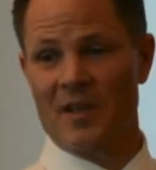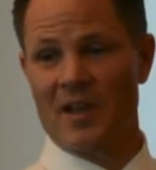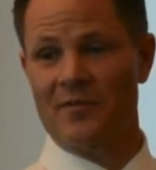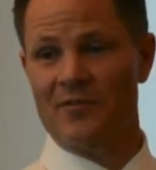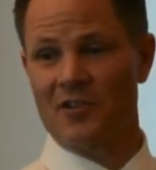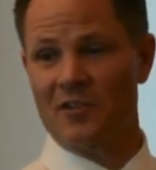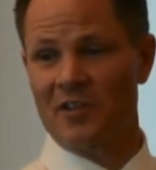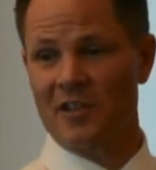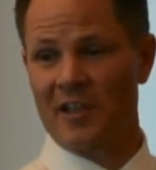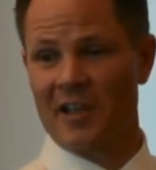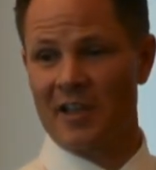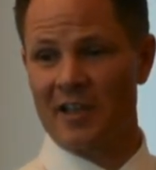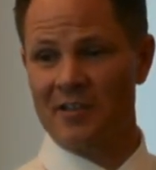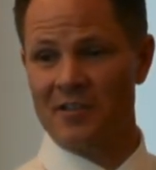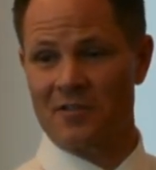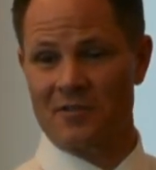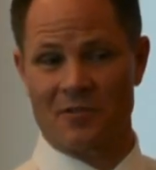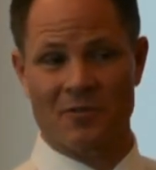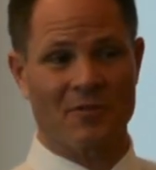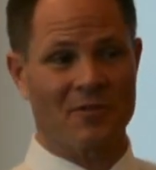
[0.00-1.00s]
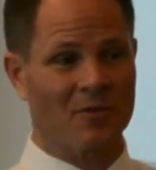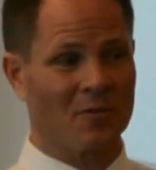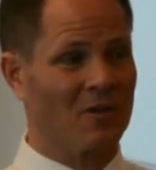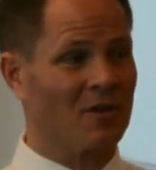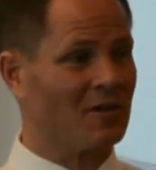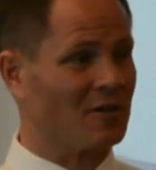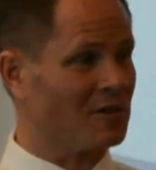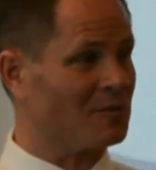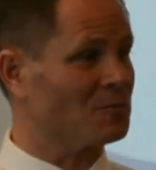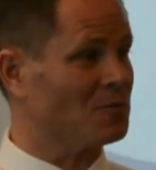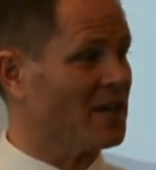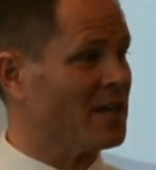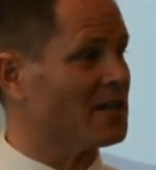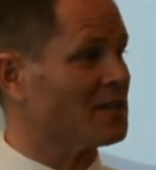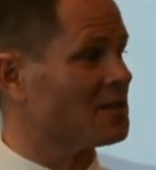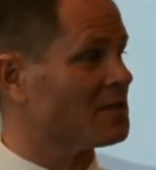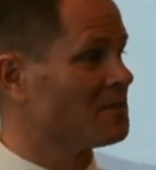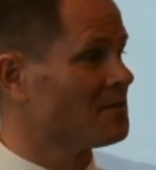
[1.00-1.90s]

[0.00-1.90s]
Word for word: have dirty hands and doing the work are right.